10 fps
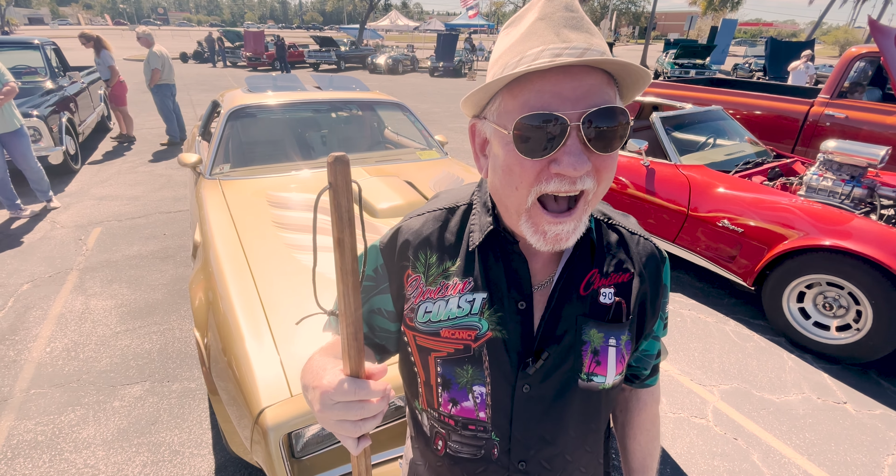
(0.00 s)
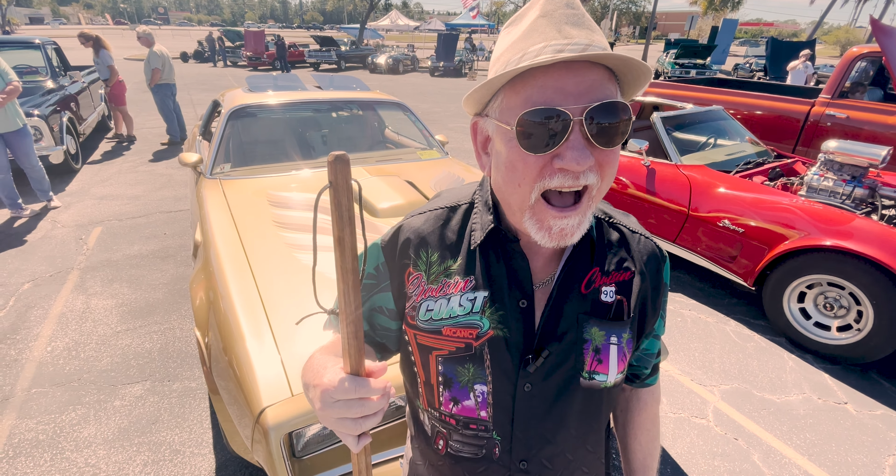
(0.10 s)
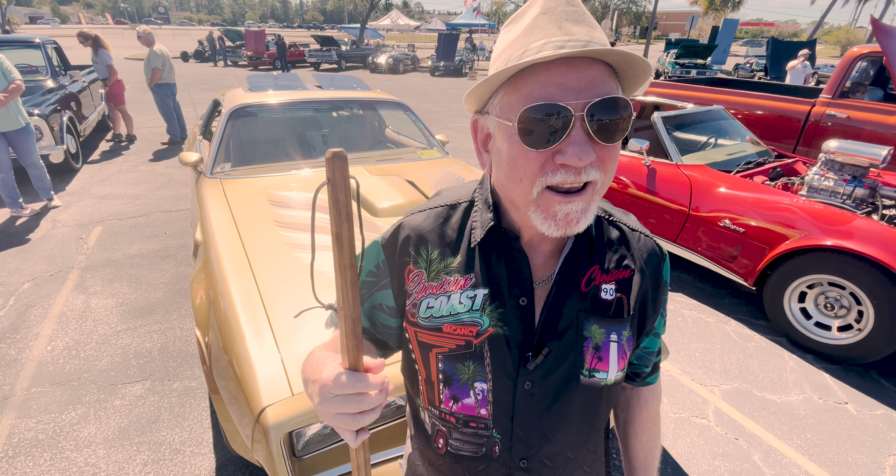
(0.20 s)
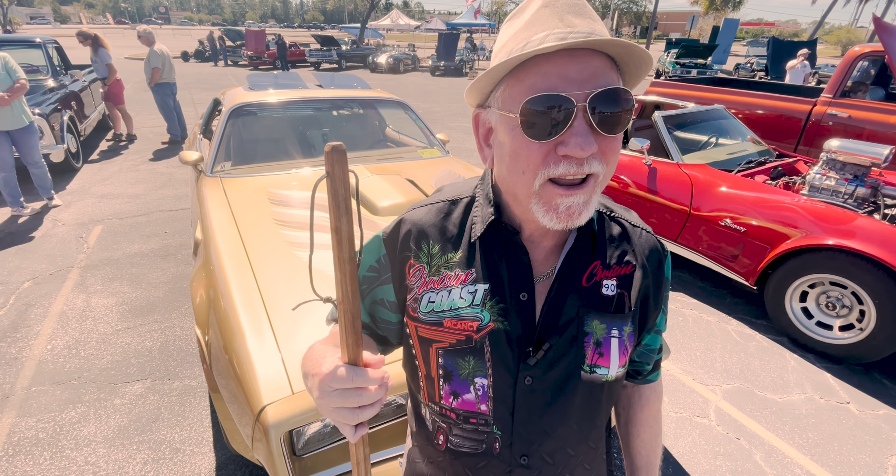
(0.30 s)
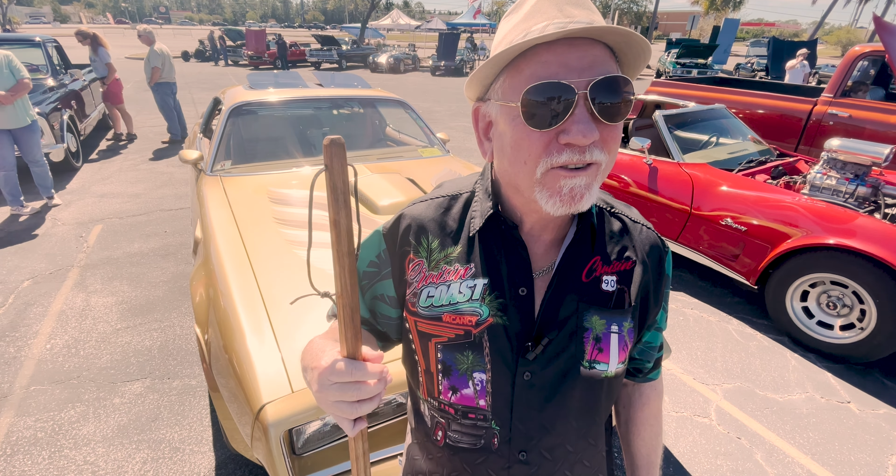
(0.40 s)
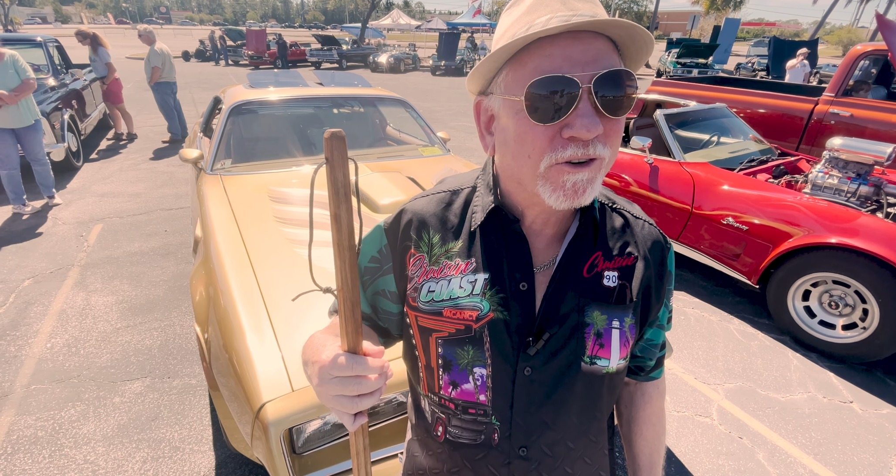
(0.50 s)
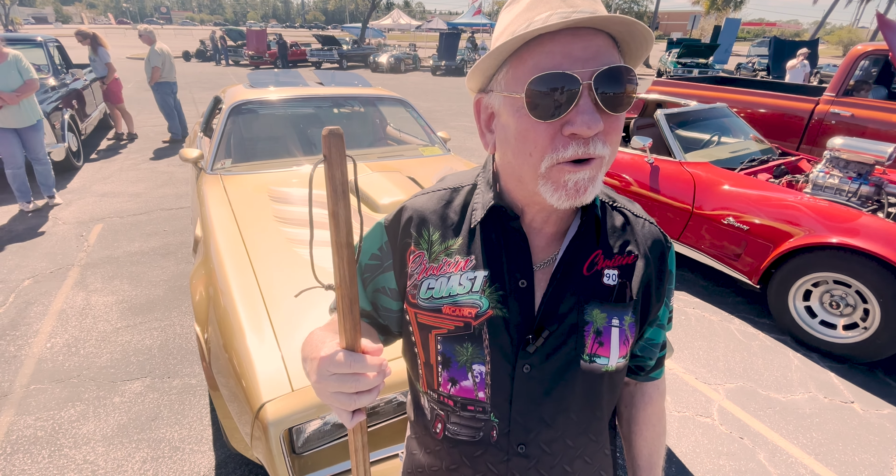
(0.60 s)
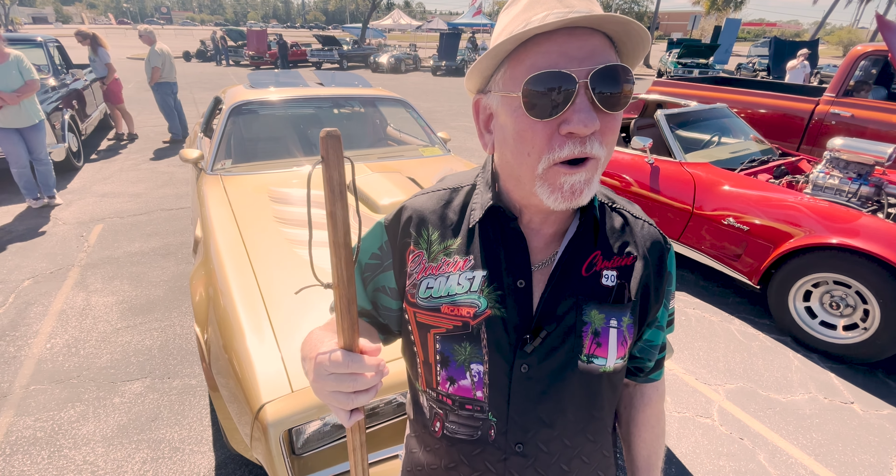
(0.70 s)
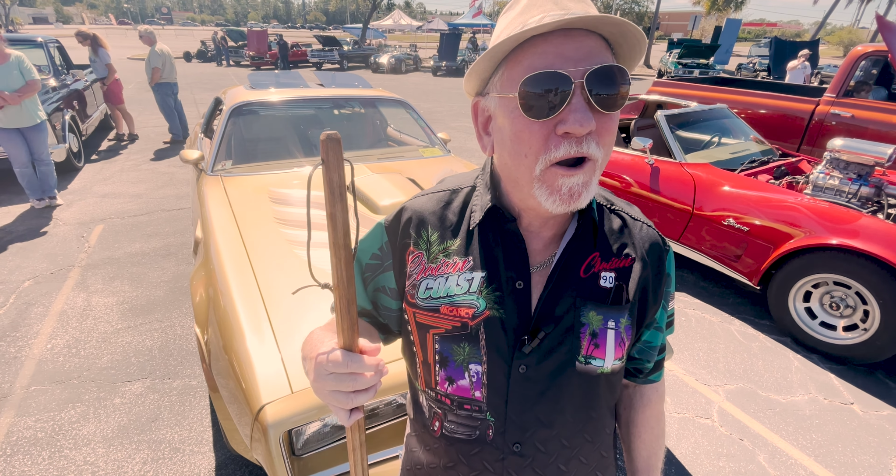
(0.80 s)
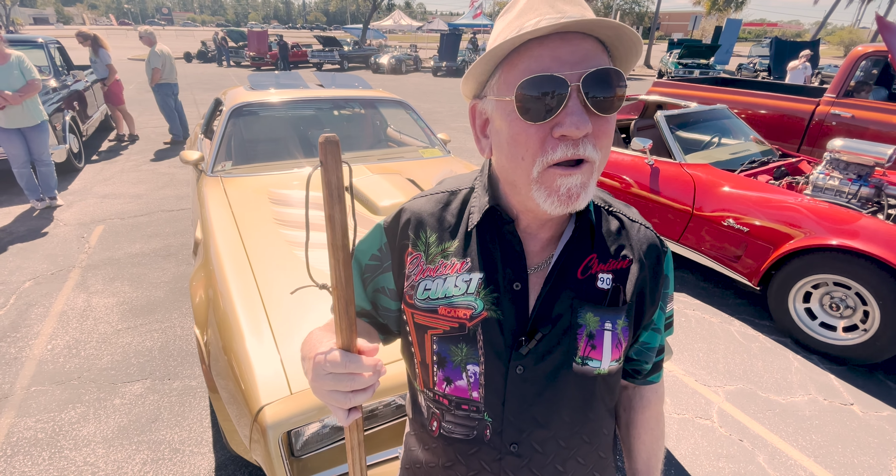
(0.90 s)
I just
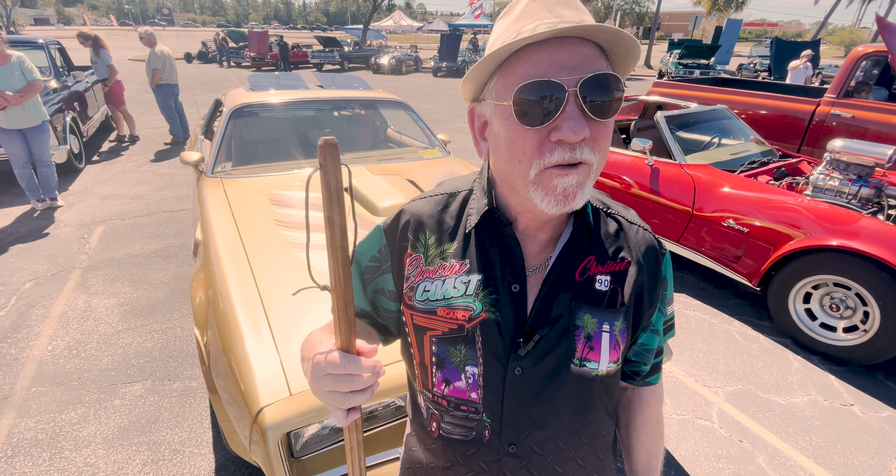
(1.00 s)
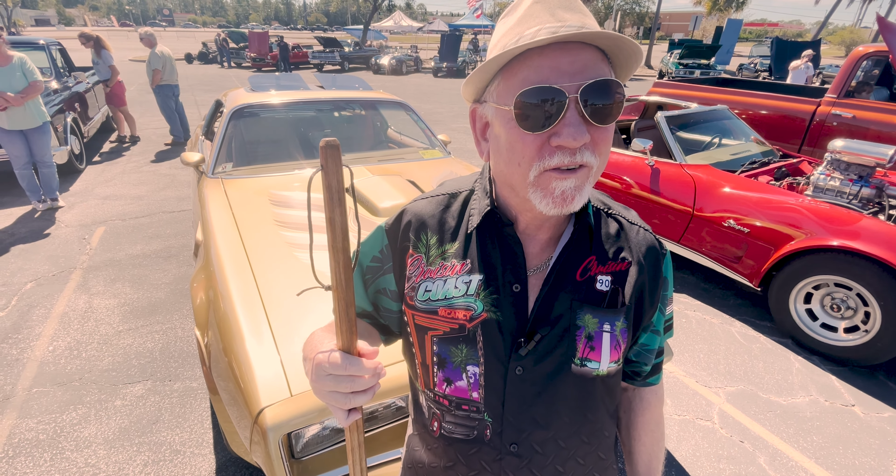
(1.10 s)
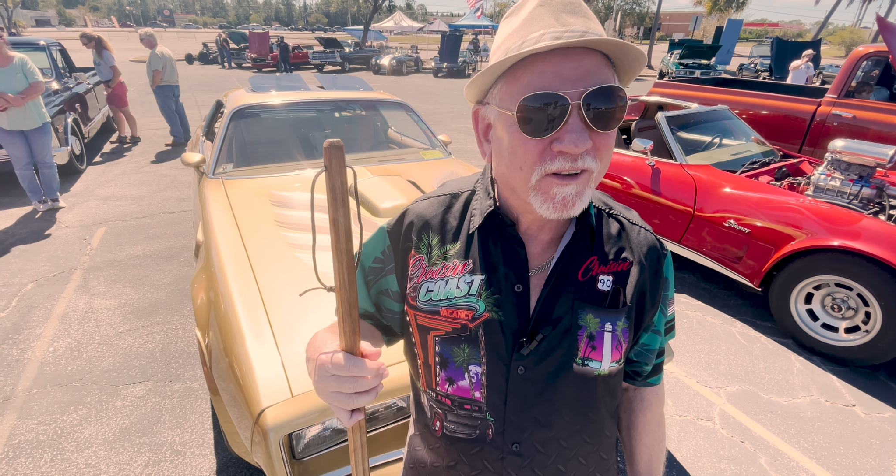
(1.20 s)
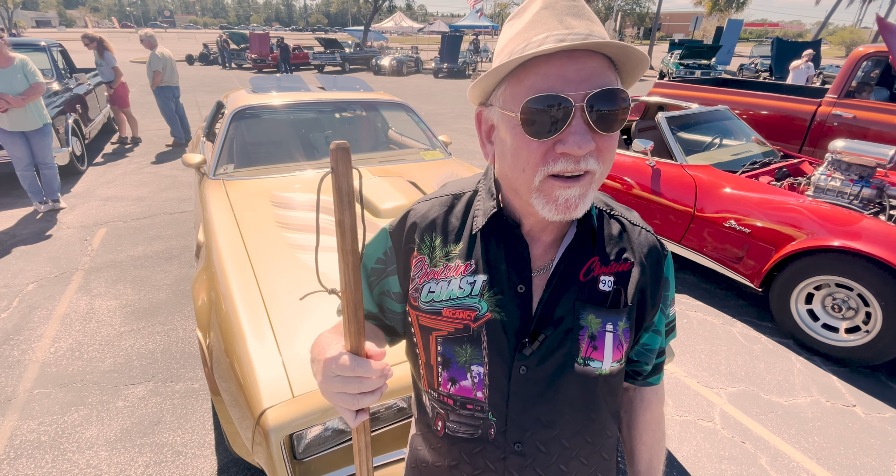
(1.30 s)
cruise.